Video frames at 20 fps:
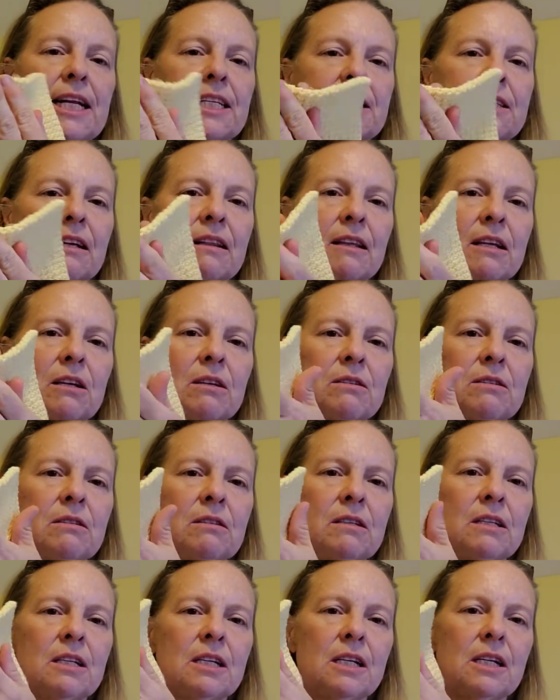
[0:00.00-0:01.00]
it's a
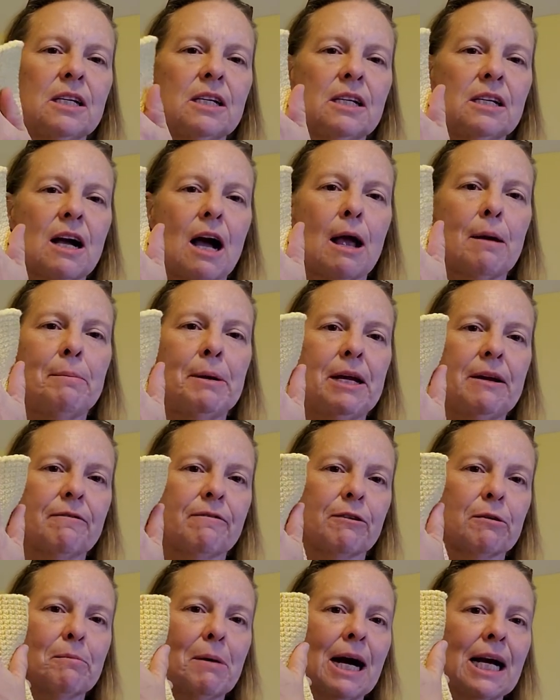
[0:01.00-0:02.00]
little I mean,
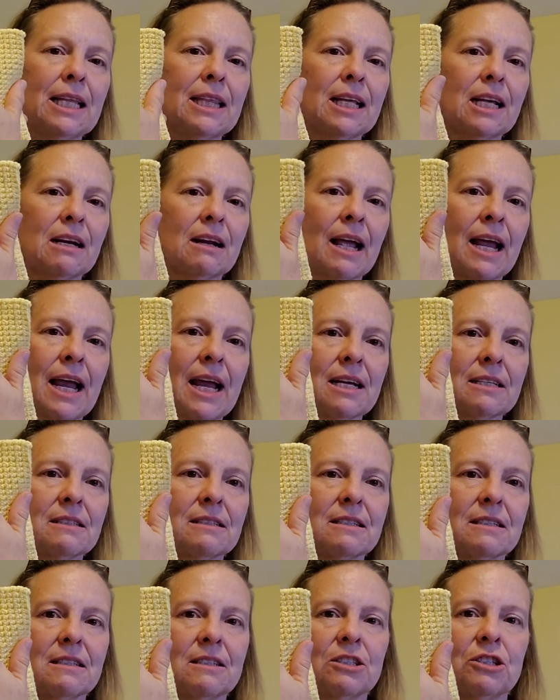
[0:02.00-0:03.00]
for my little
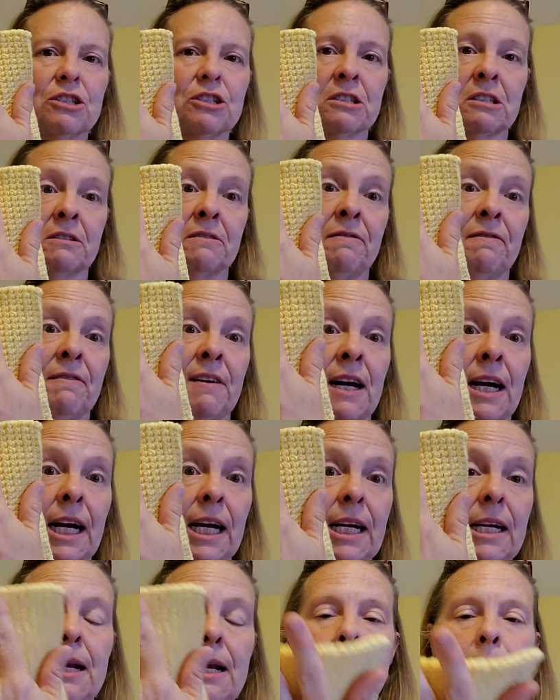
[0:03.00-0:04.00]
hands, it's just
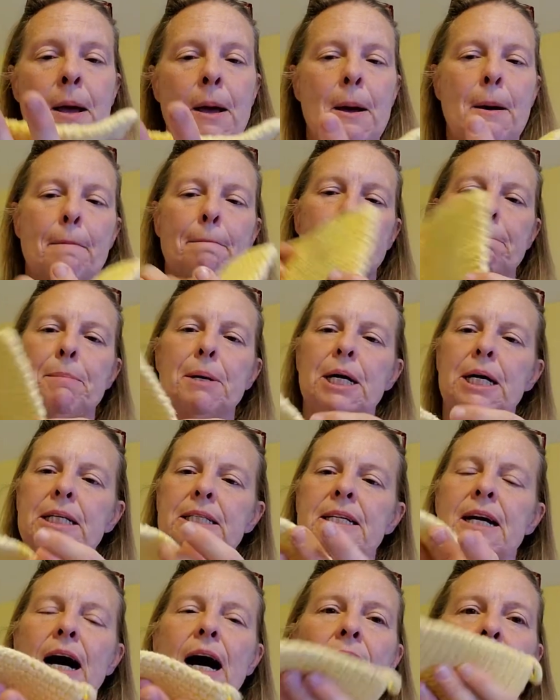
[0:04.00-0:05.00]
fine.
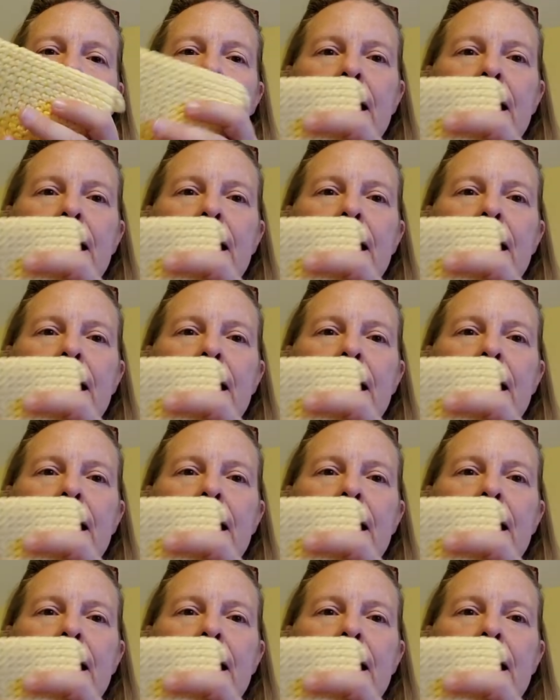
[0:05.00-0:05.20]
But I